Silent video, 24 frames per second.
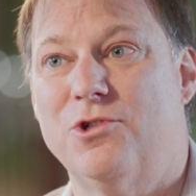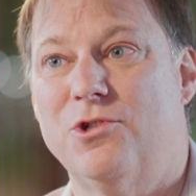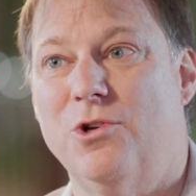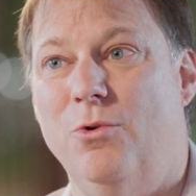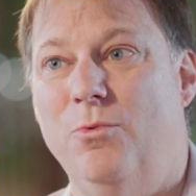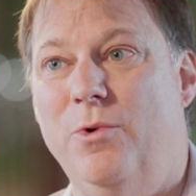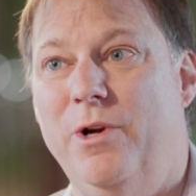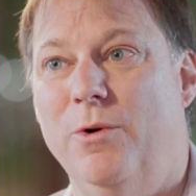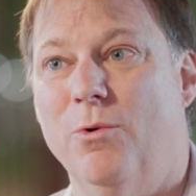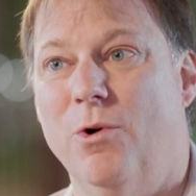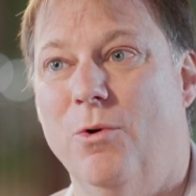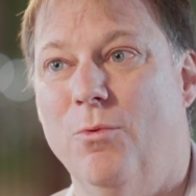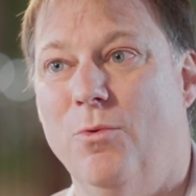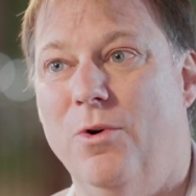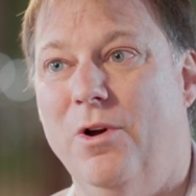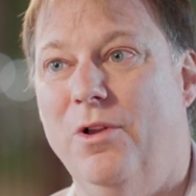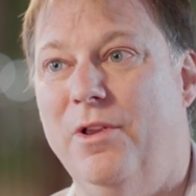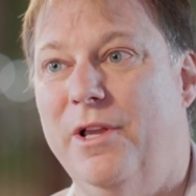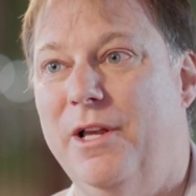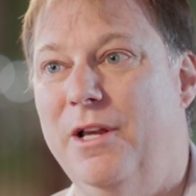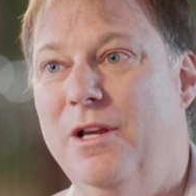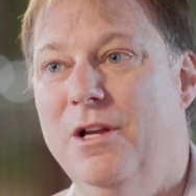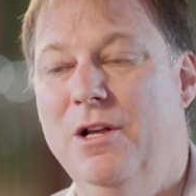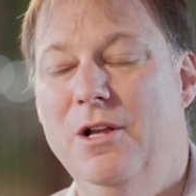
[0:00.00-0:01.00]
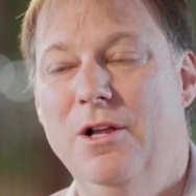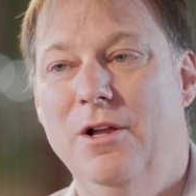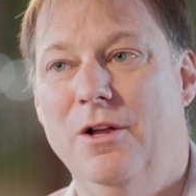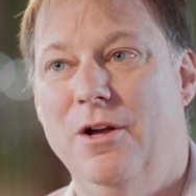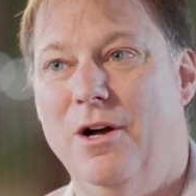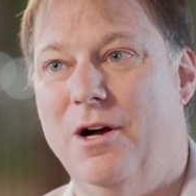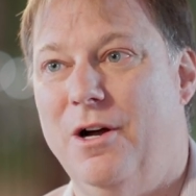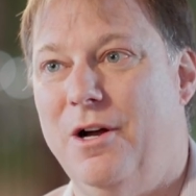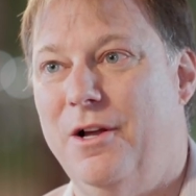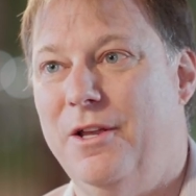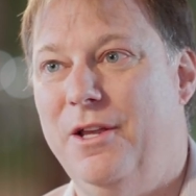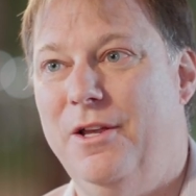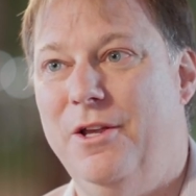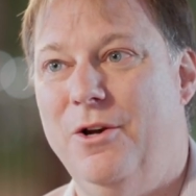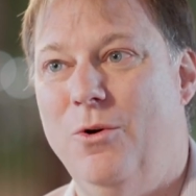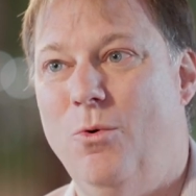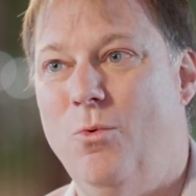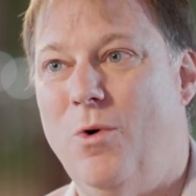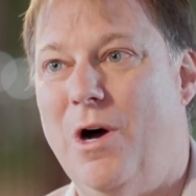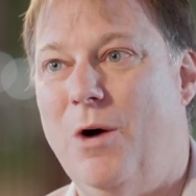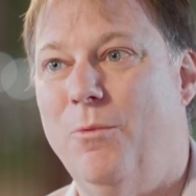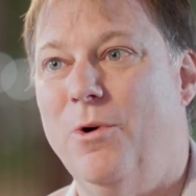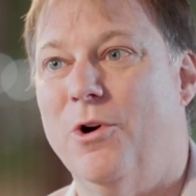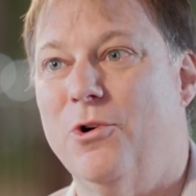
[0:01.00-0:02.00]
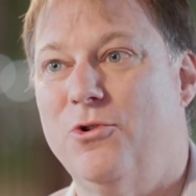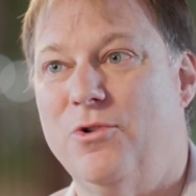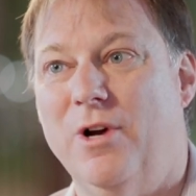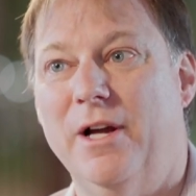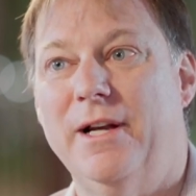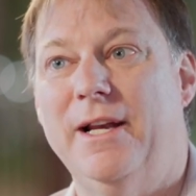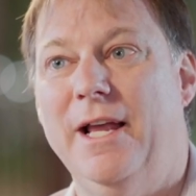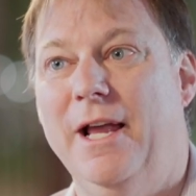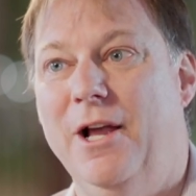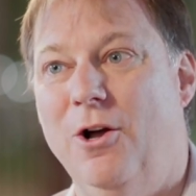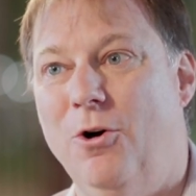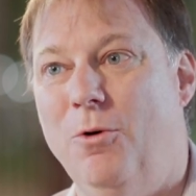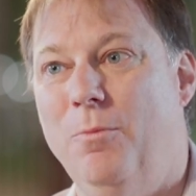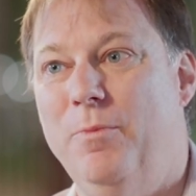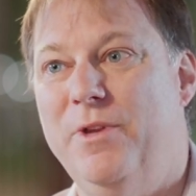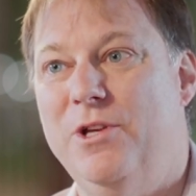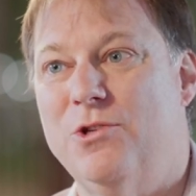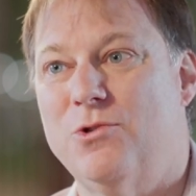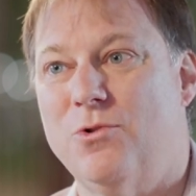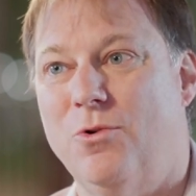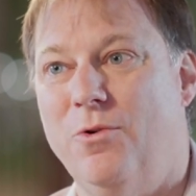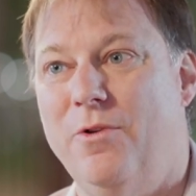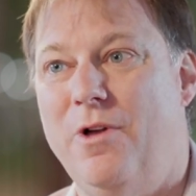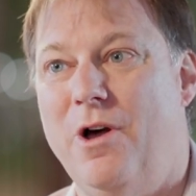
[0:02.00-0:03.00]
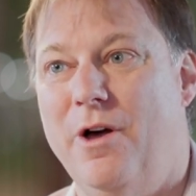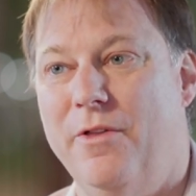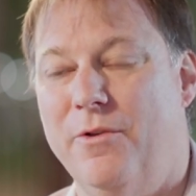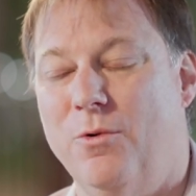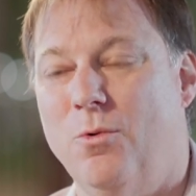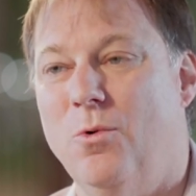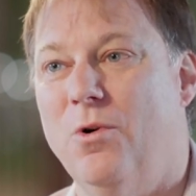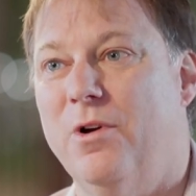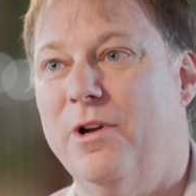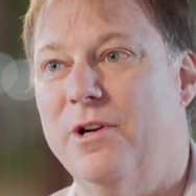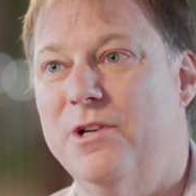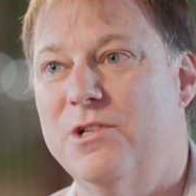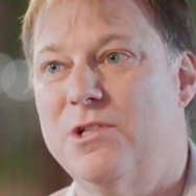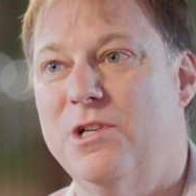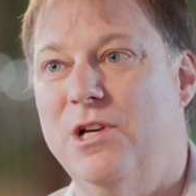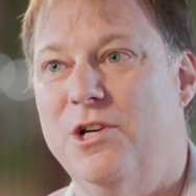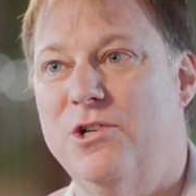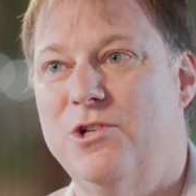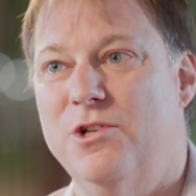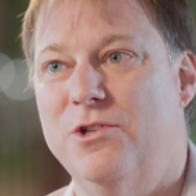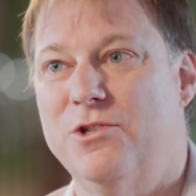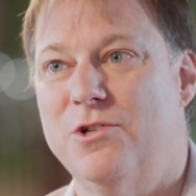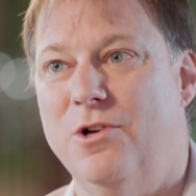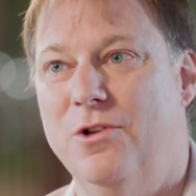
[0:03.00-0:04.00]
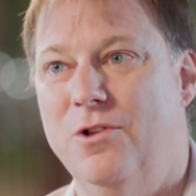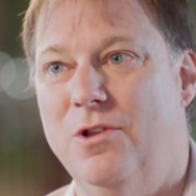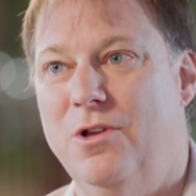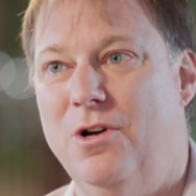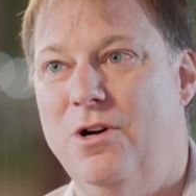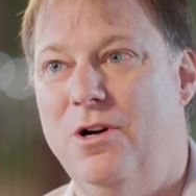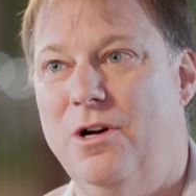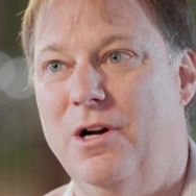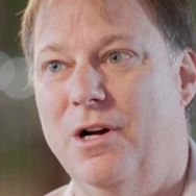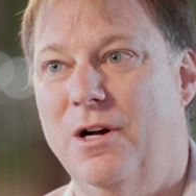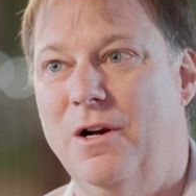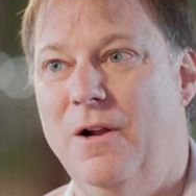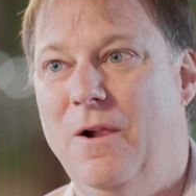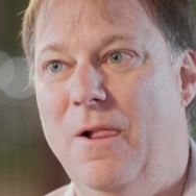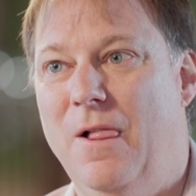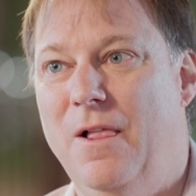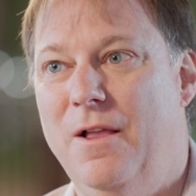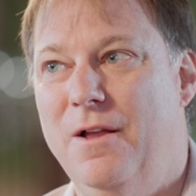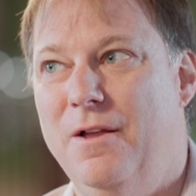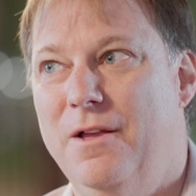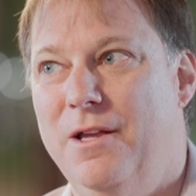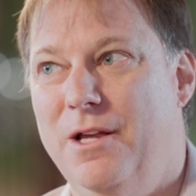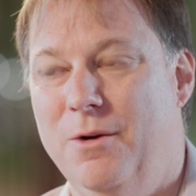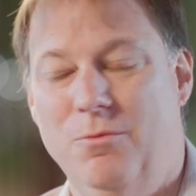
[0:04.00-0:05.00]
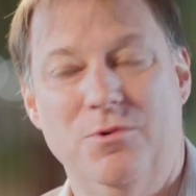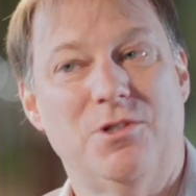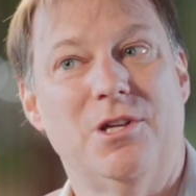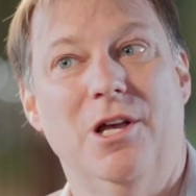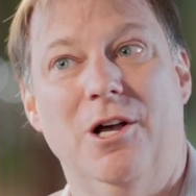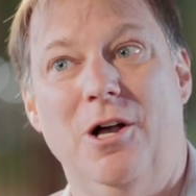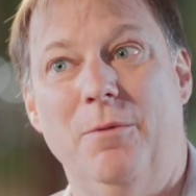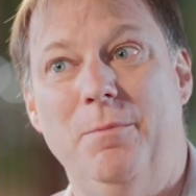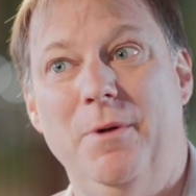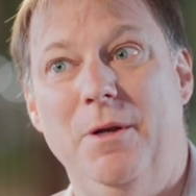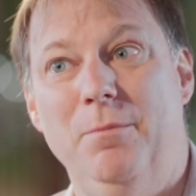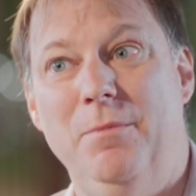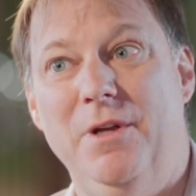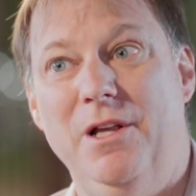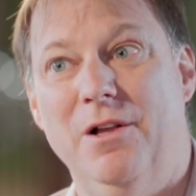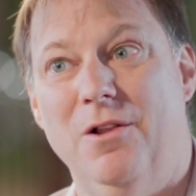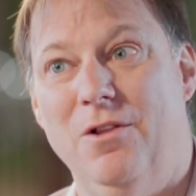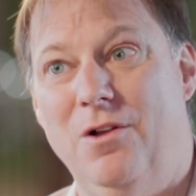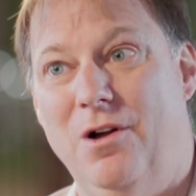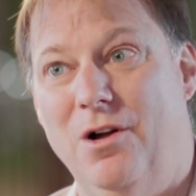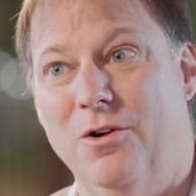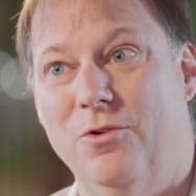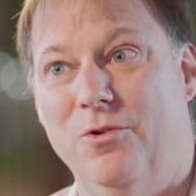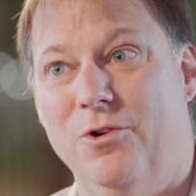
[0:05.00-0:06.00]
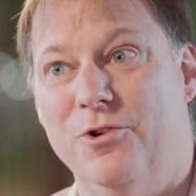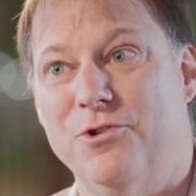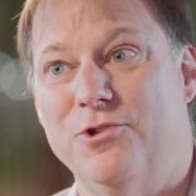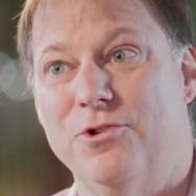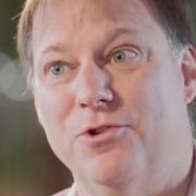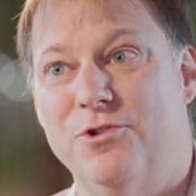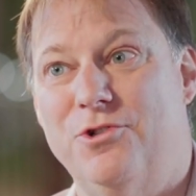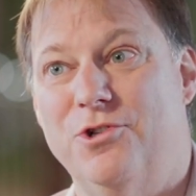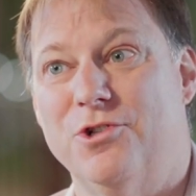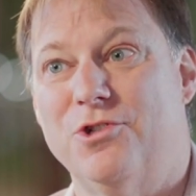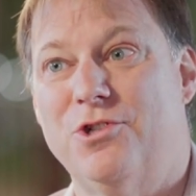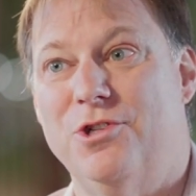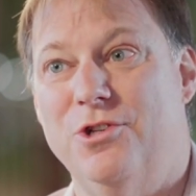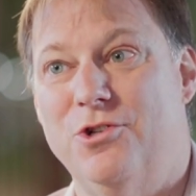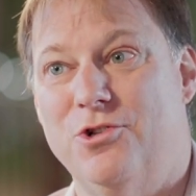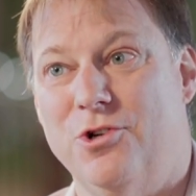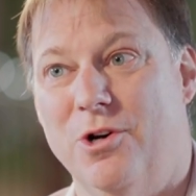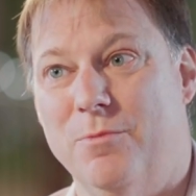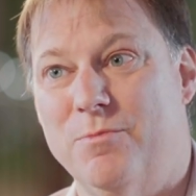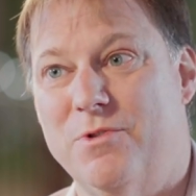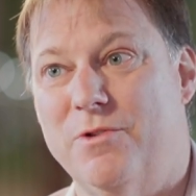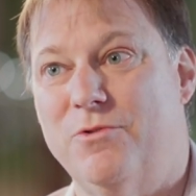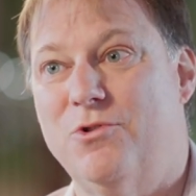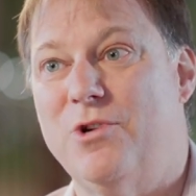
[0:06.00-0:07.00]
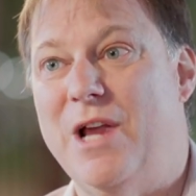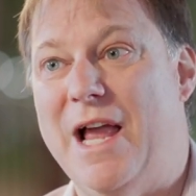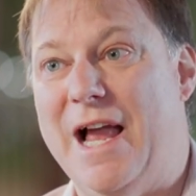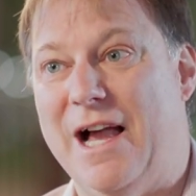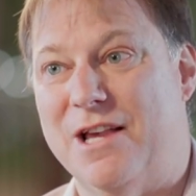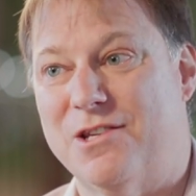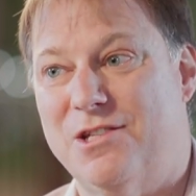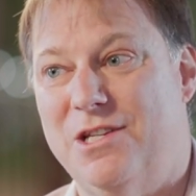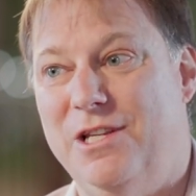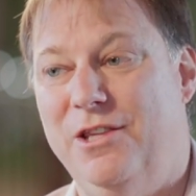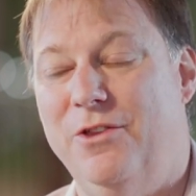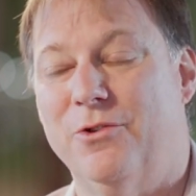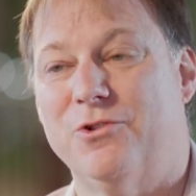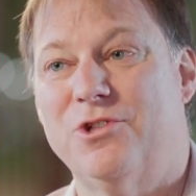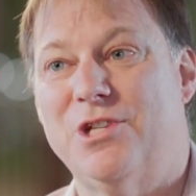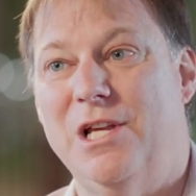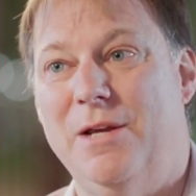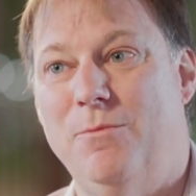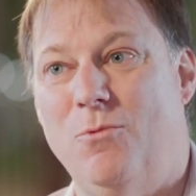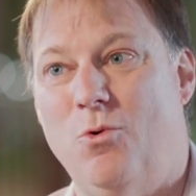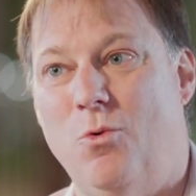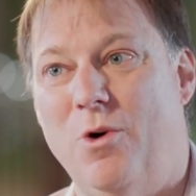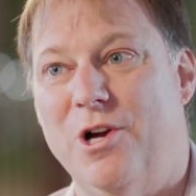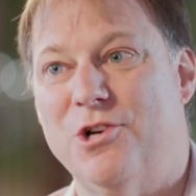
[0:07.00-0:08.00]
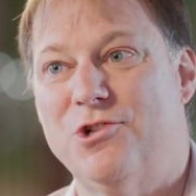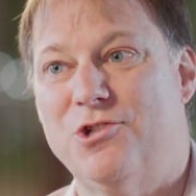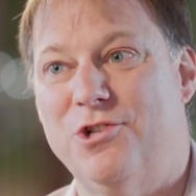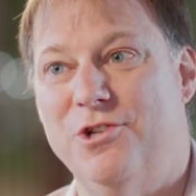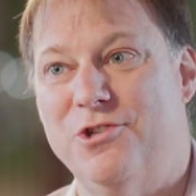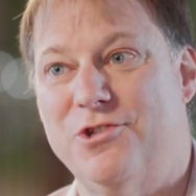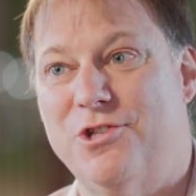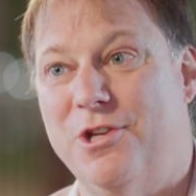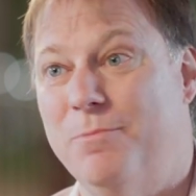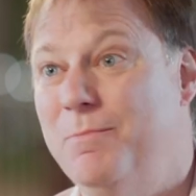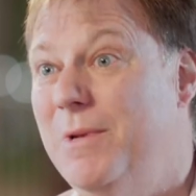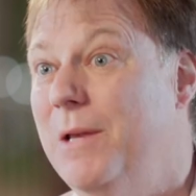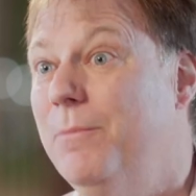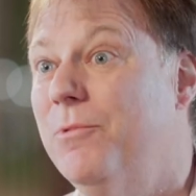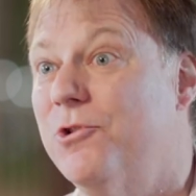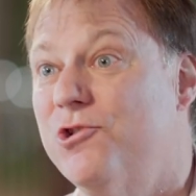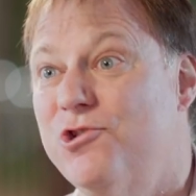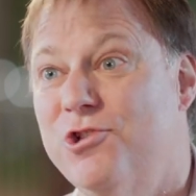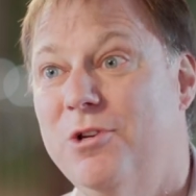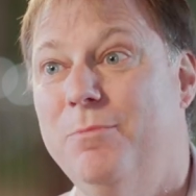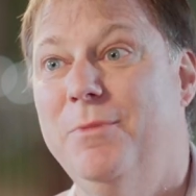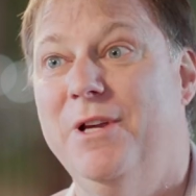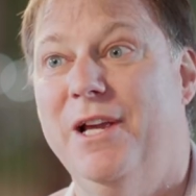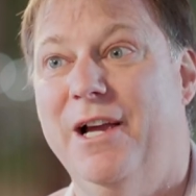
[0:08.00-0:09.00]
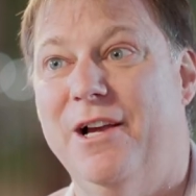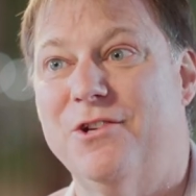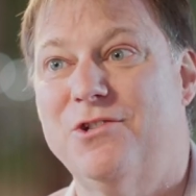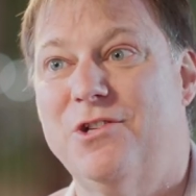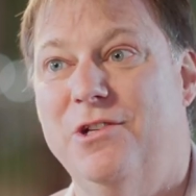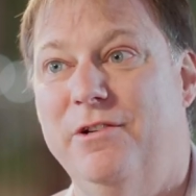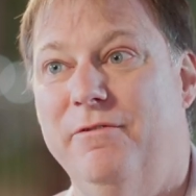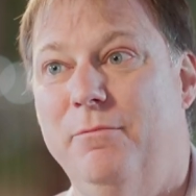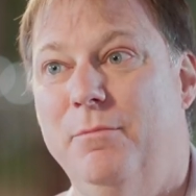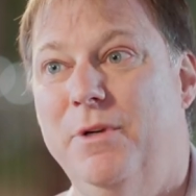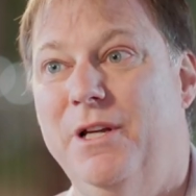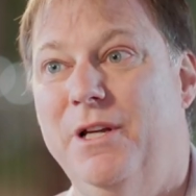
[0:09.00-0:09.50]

So we were really, while we were trying to help these other organizations along, it was helping me along also, just in terms of asking the same questions that people should be asking of